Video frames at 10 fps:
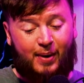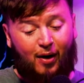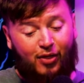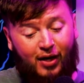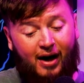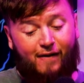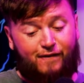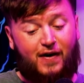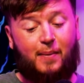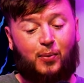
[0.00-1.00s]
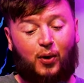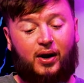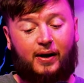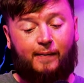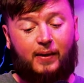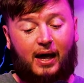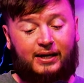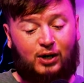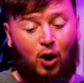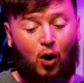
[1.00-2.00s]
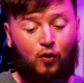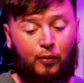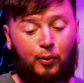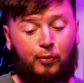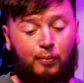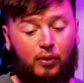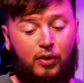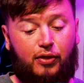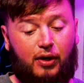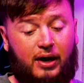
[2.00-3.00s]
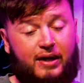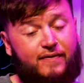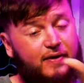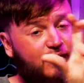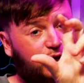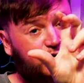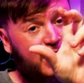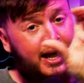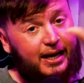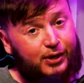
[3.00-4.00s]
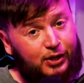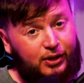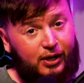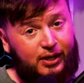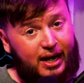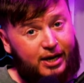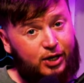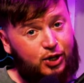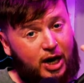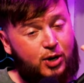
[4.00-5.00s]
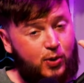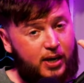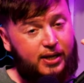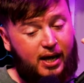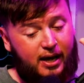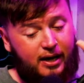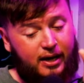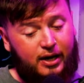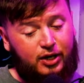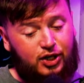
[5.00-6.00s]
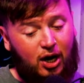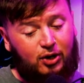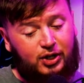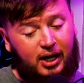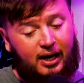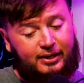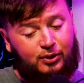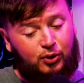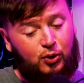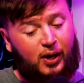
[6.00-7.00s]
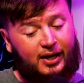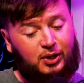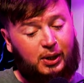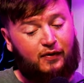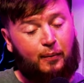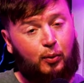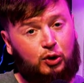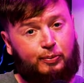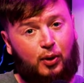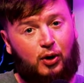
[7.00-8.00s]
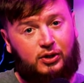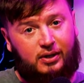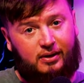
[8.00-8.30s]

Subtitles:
Now, that February is a horrible month. And even if you just take the end of January in there, Chelsea, Arsenal, Newcastle, Liverpool, Spurs.